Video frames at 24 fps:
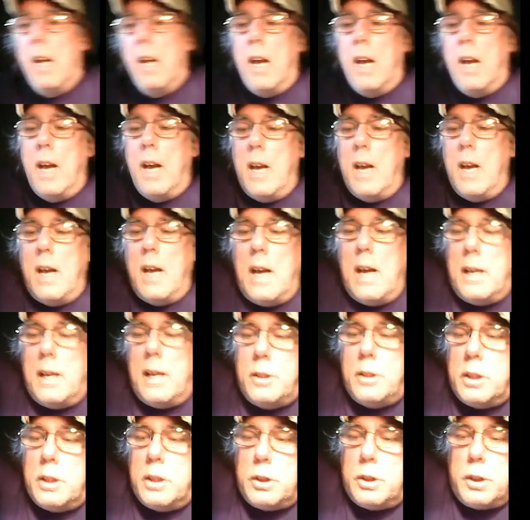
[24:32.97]
I
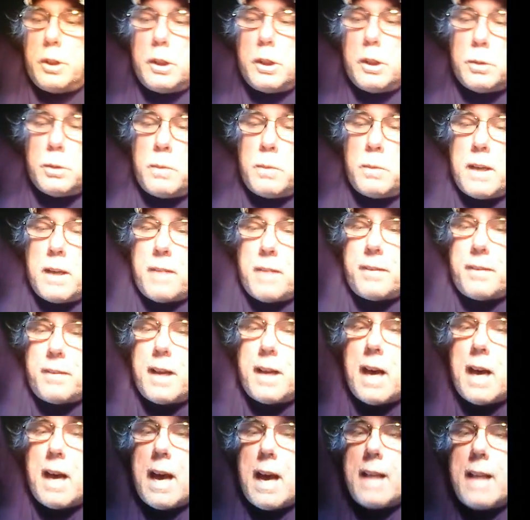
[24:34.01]
just use what I've
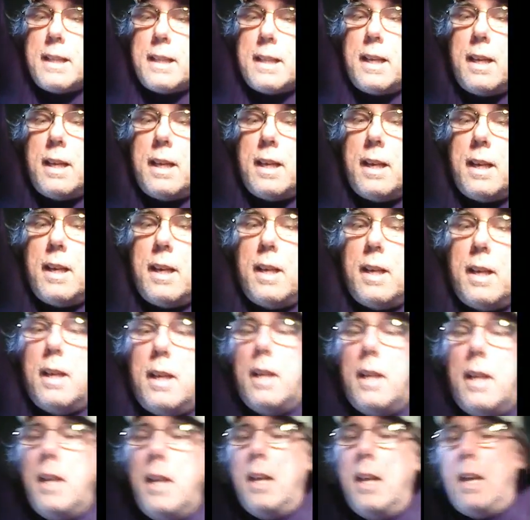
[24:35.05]
got
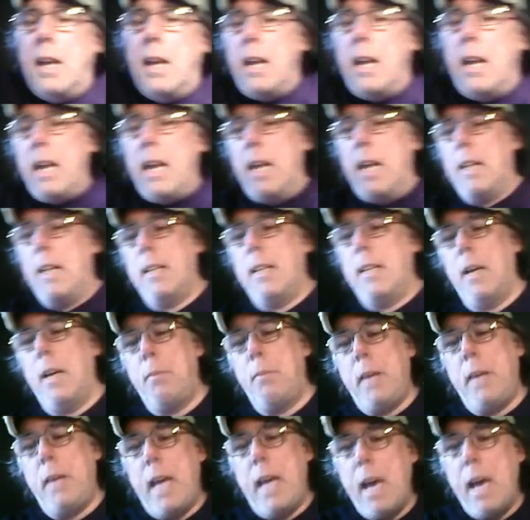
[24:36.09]
and
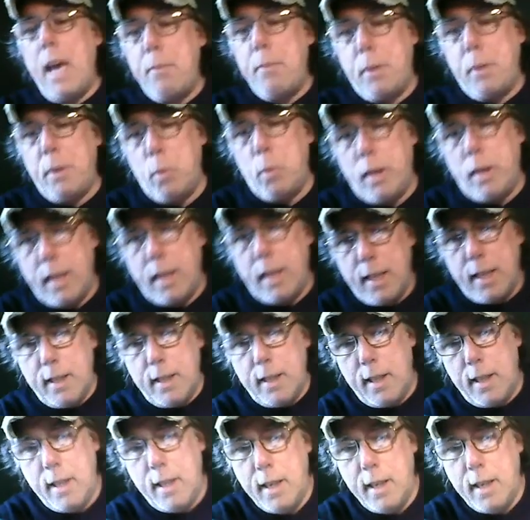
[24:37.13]
be happy with it.
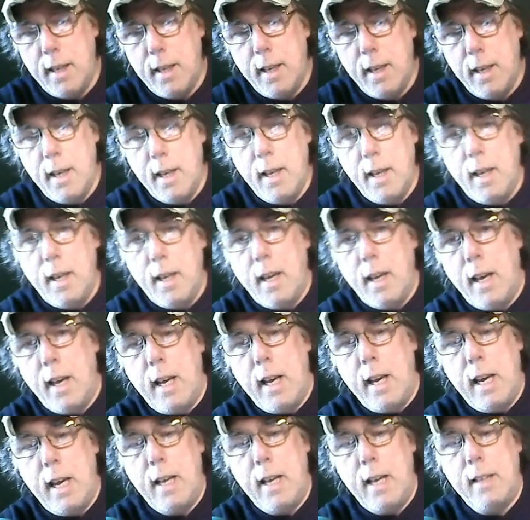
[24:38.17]

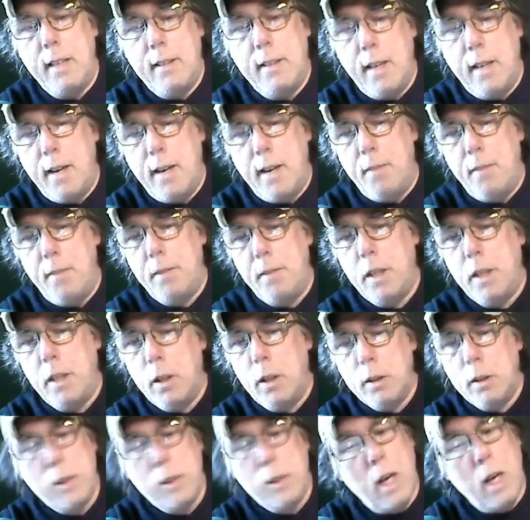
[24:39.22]
And
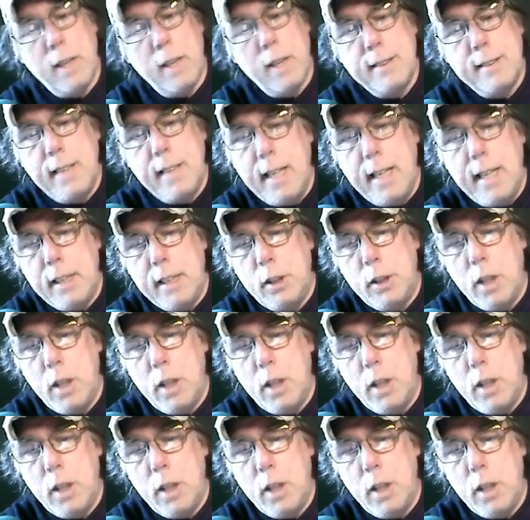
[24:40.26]
as God said,